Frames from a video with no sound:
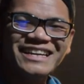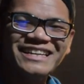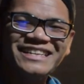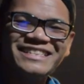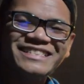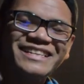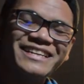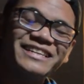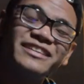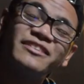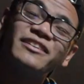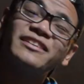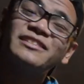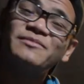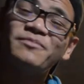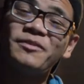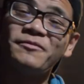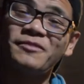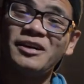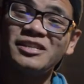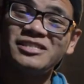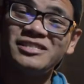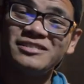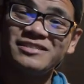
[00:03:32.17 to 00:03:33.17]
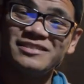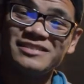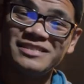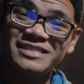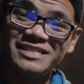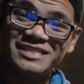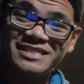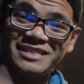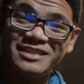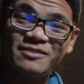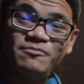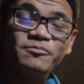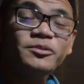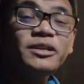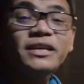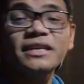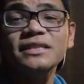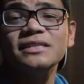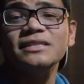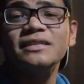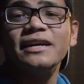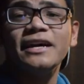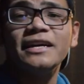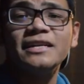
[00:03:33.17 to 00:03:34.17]
Thank you guys for watching and listening.
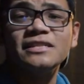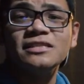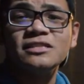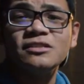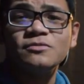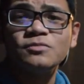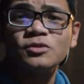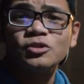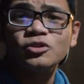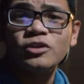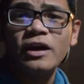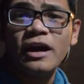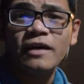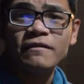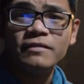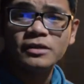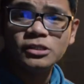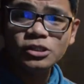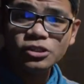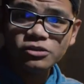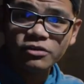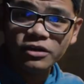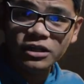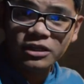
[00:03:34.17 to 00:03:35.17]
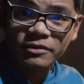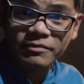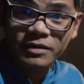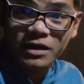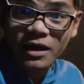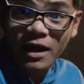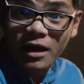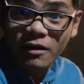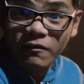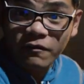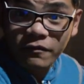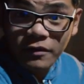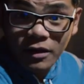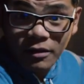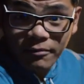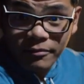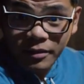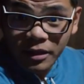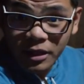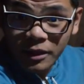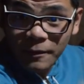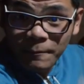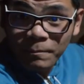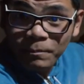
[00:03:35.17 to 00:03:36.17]
Please like and subscribe and join the Magada
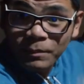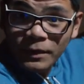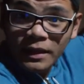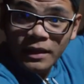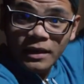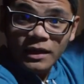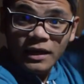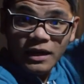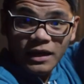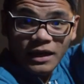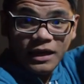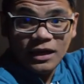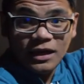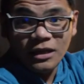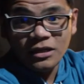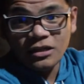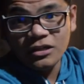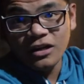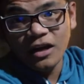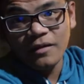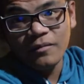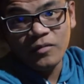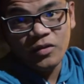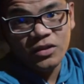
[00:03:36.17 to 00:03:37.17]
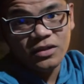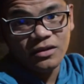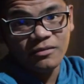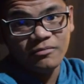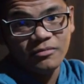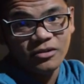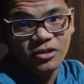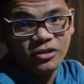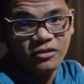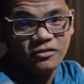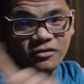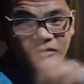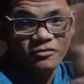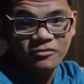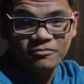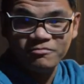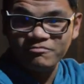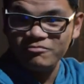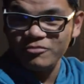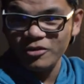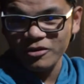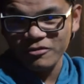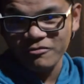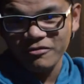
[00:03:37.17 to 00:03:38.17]
family. And comment down below.
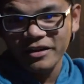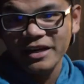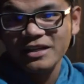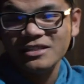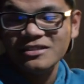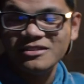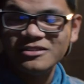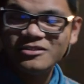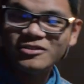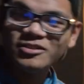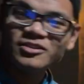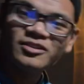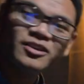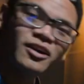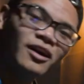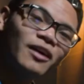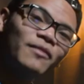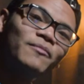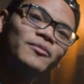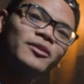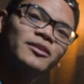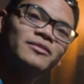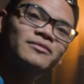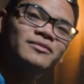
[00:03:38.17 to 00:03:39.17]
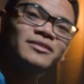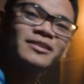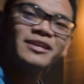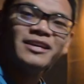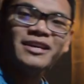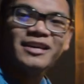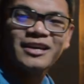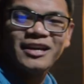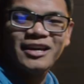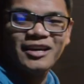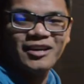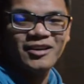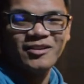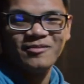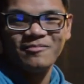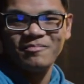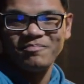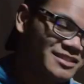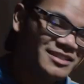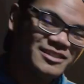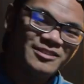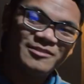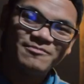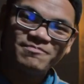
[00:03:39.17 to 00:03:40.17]
Request, comment.
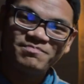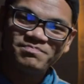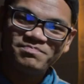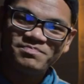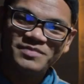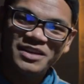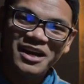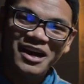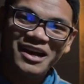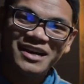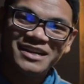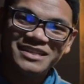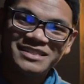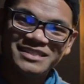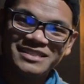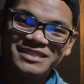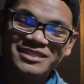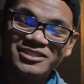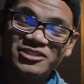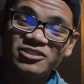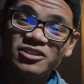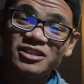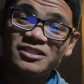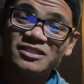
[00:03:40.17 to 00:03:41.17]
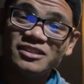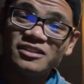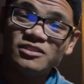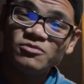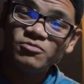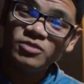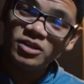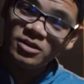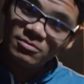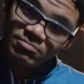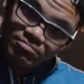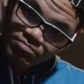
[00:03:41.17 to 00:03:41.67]
Um, yeah, see you guys next week.